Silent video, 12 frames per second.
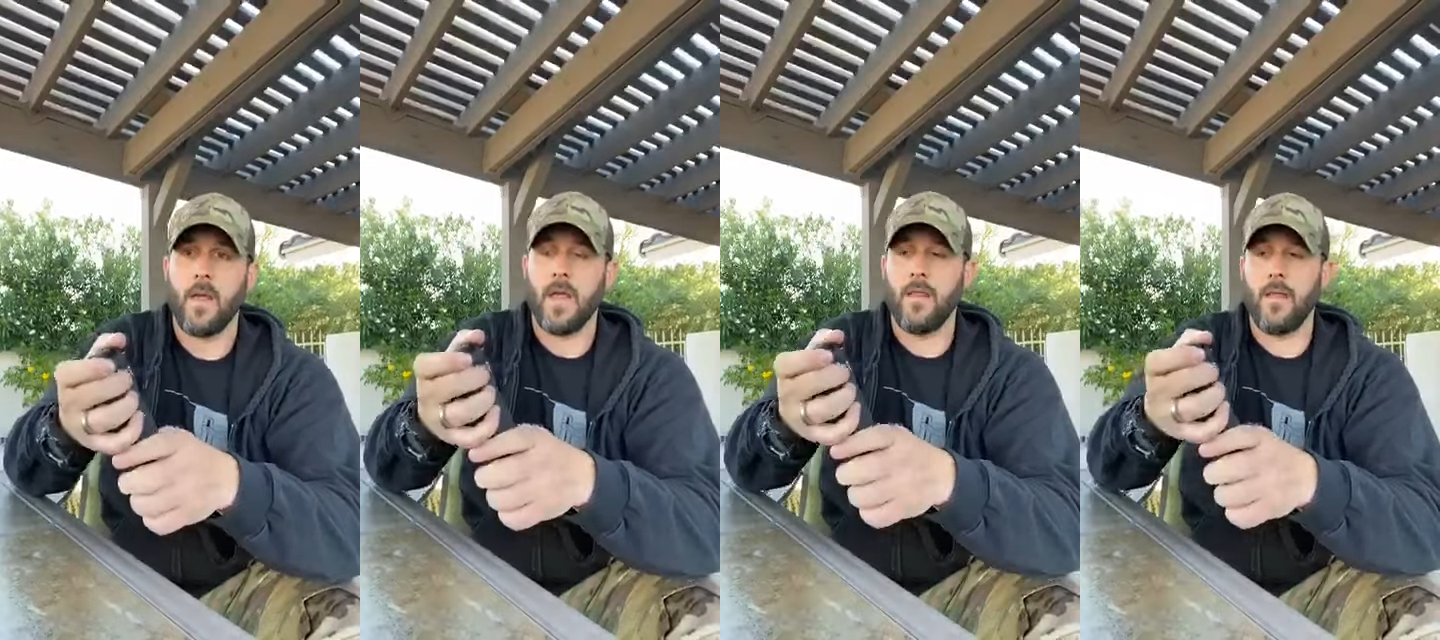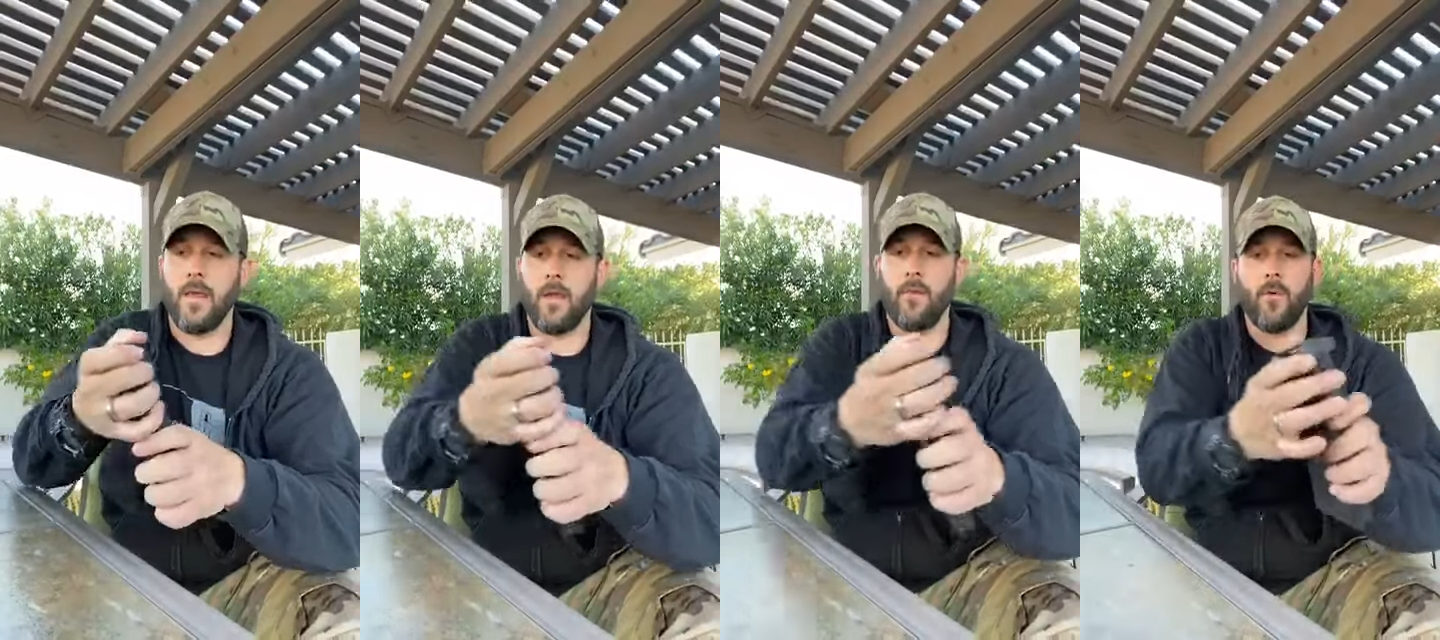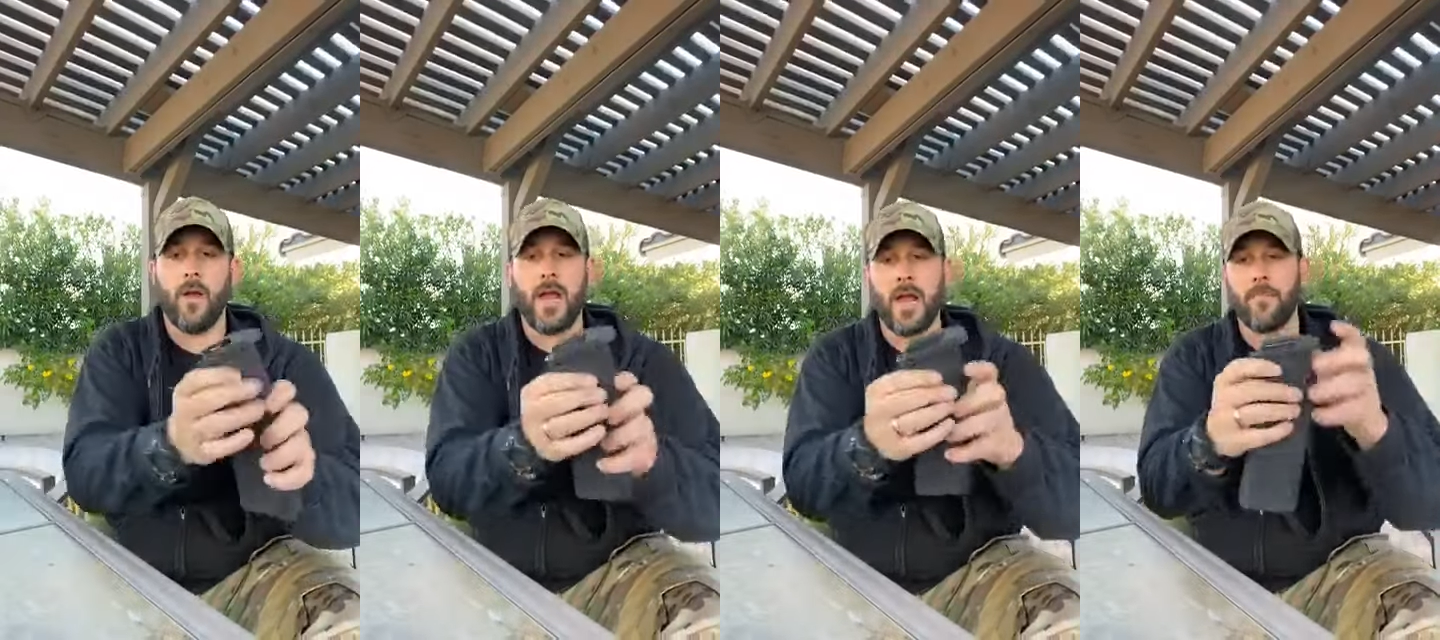and then
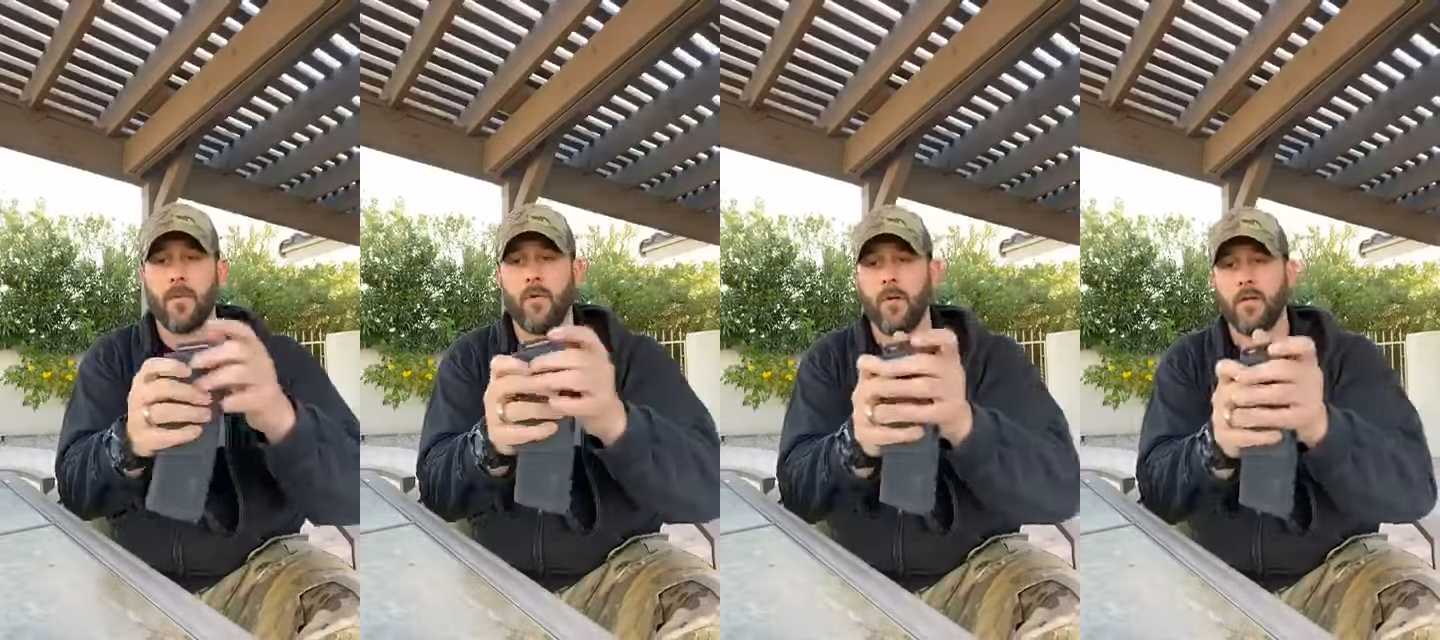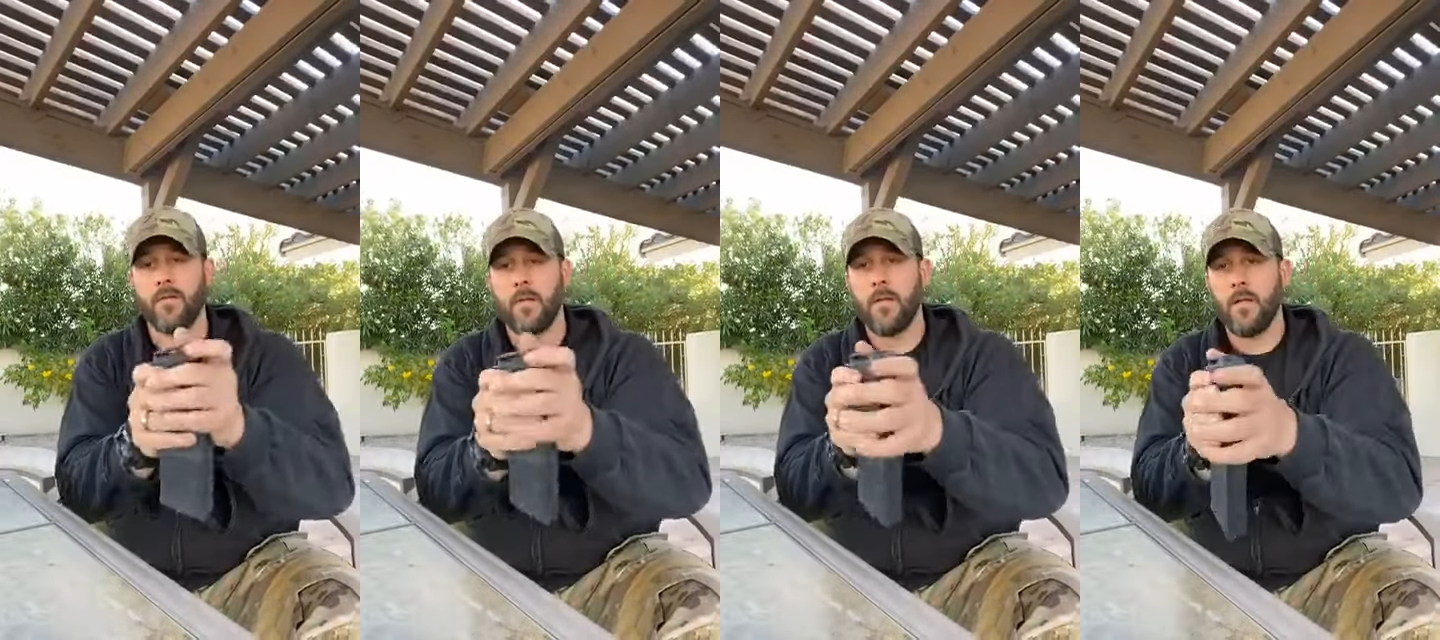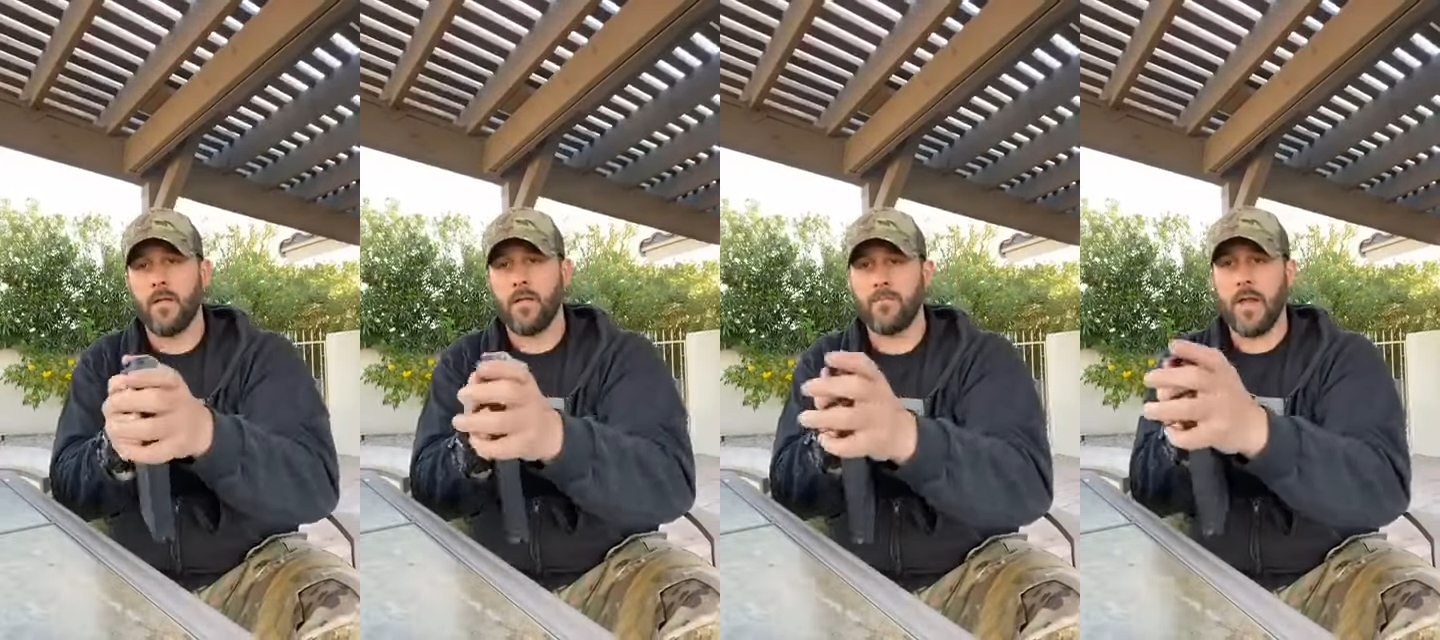what happened was
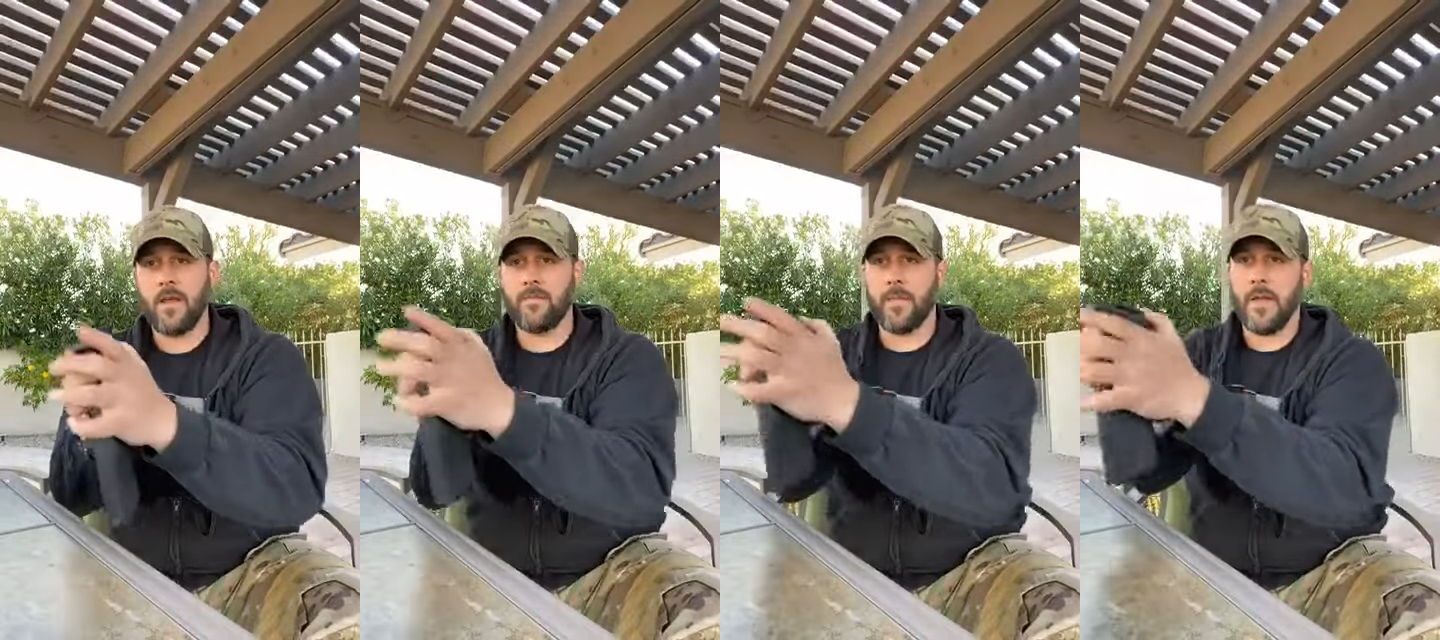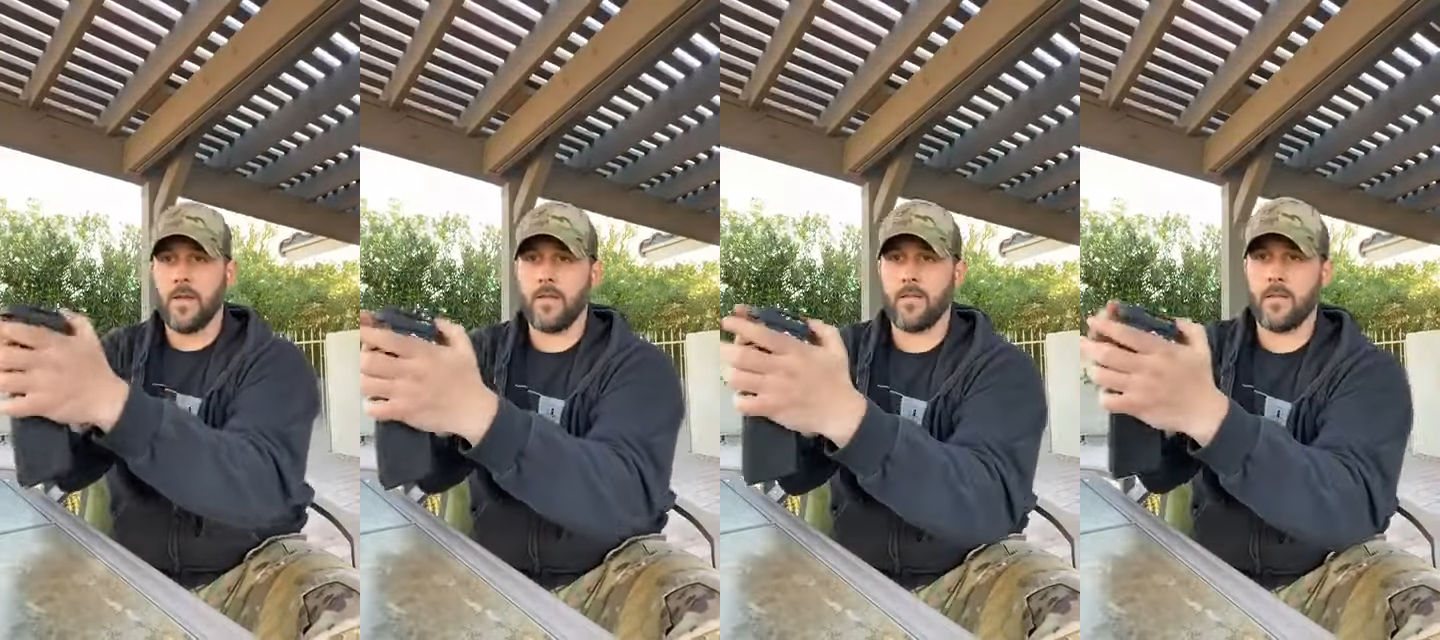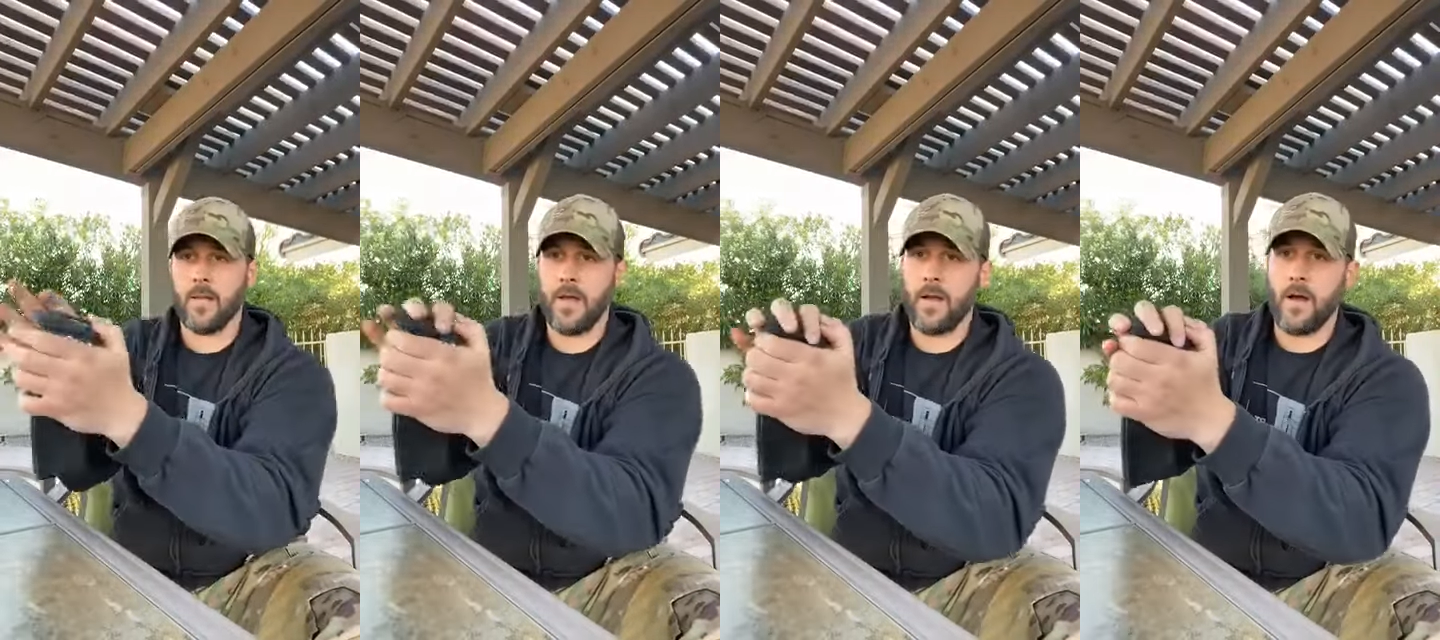this base plate can
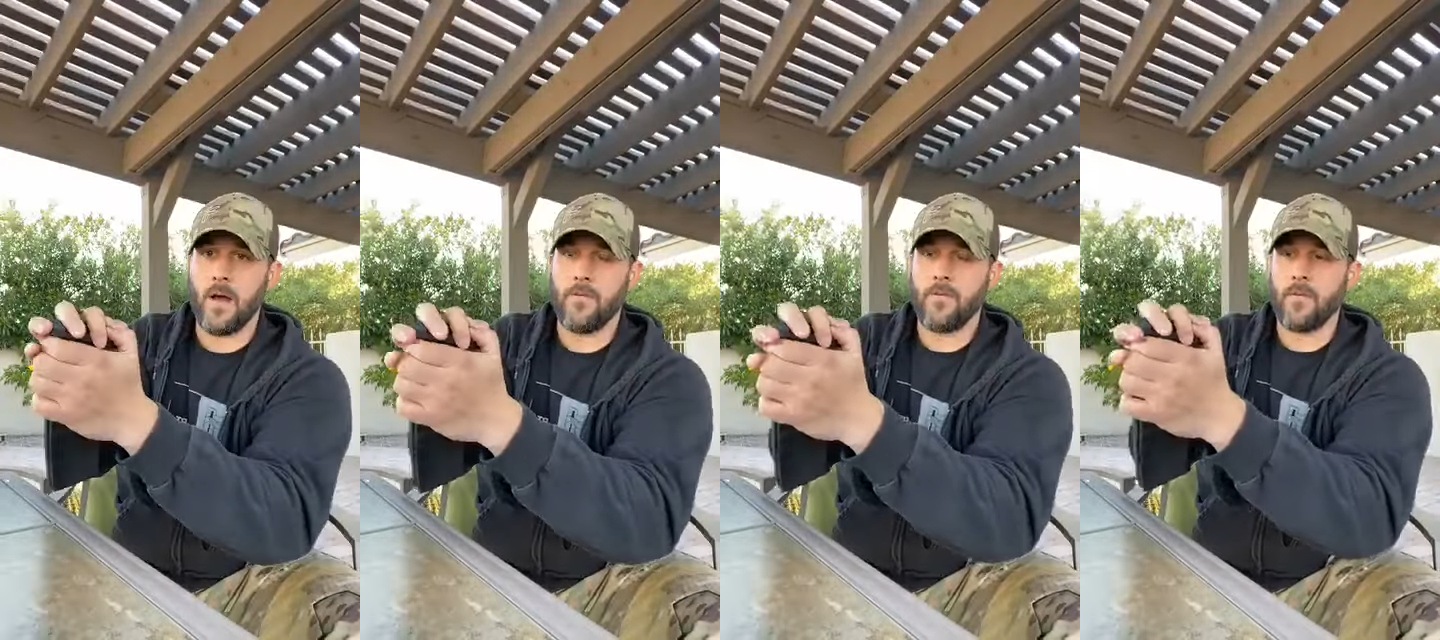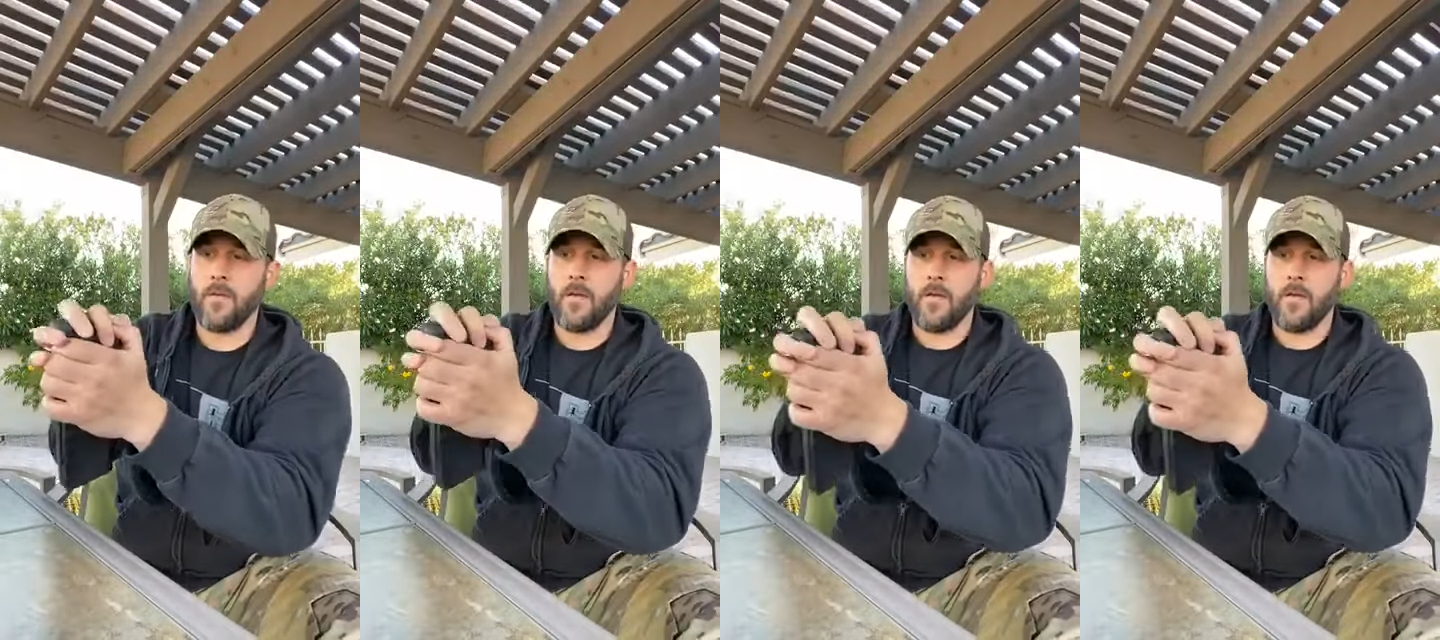slide off,